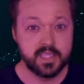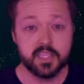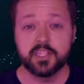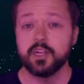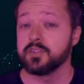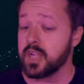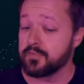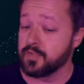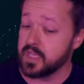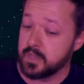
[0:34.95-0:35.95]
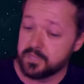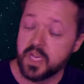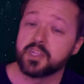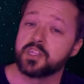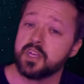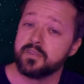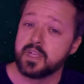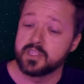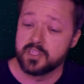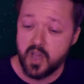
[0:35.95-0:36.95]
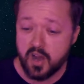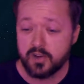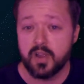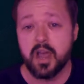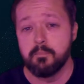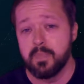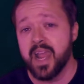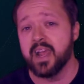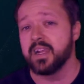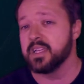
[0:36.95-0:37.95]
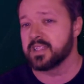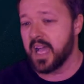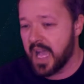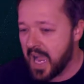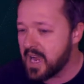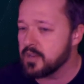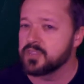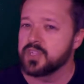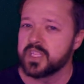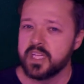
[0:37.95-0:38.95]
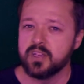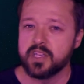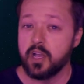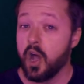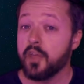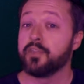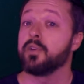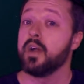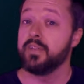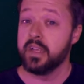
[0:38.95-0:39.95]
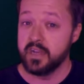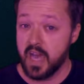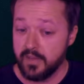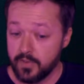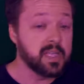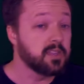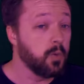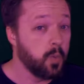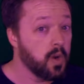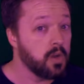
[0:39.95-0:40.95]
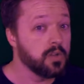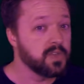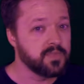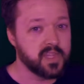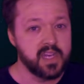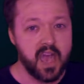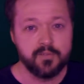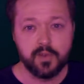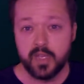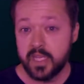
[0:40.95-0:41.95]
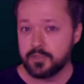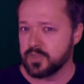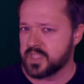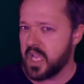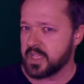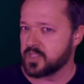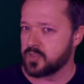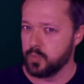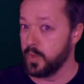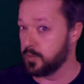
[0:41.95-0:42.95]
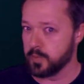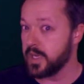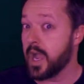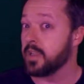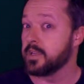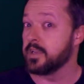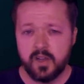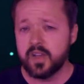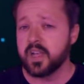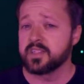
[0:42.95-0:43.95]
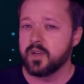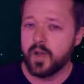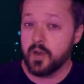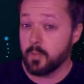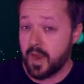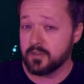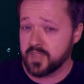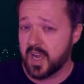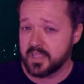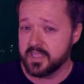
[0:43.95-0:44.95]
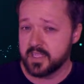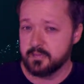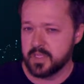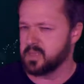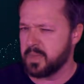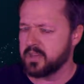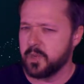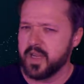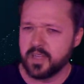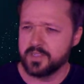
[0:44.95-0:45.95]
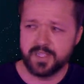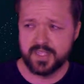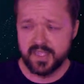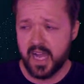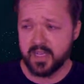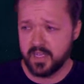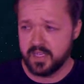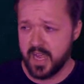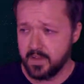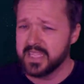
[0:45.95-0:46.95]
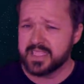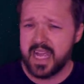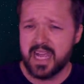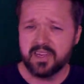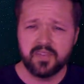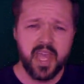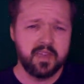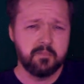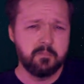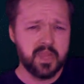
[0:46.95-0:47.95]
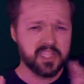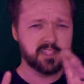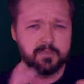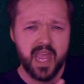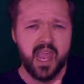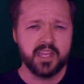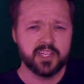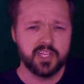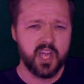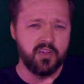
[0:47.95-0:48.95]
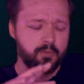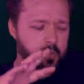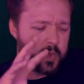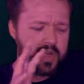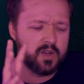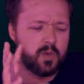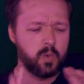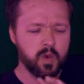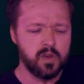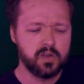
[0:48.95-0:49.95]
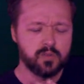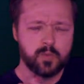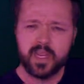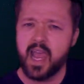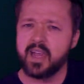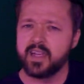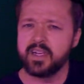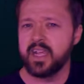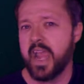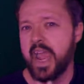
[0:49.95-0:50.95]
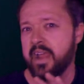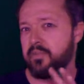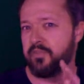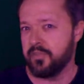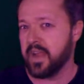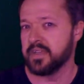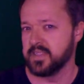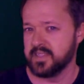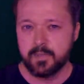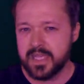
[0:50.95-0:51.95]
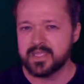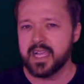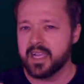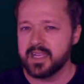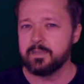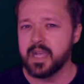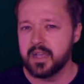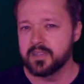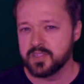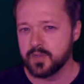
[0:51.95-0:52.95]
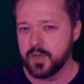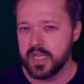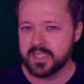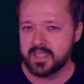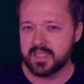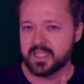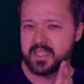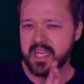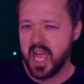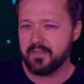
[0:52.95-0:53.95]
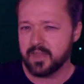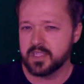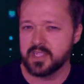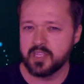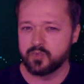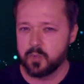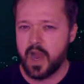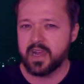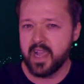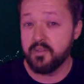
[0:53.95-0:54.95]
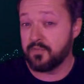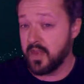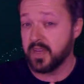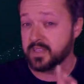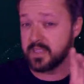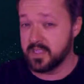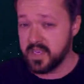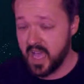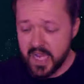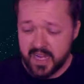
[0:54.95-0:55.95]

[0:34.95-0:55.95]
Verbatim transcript: Six years after the abduction of his daughter, a man is hired to kill the author of a novel. But the world of the novel intersects with reality. Okay, so A Writer's Odyssey, which by the way is just not a good name, is kind of a mishmash of real world reality and fantasy. The basic idea behind the story is that this novelist is writing a fantasy novel.